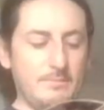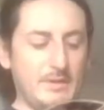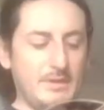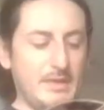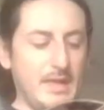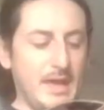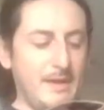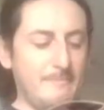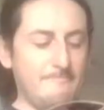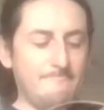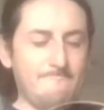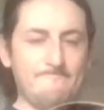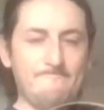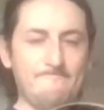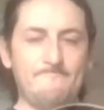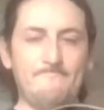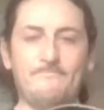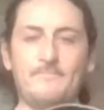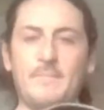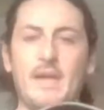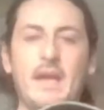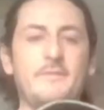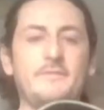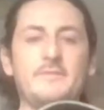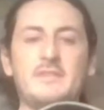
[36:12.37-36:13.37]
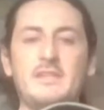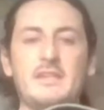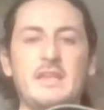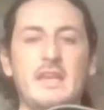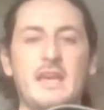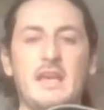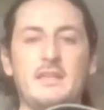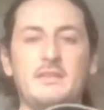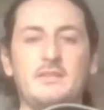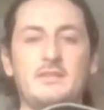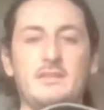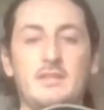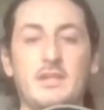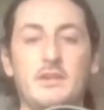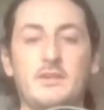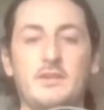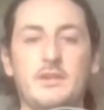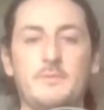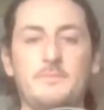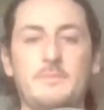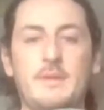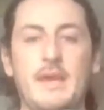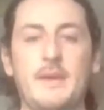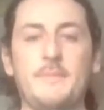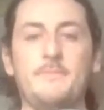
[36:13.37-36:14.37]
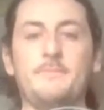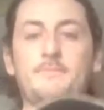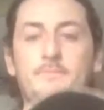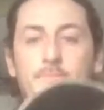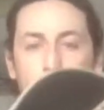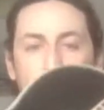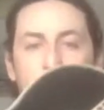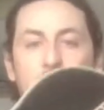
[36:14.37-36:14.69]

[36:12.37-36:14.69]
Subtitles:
but then after getting to know it a bit,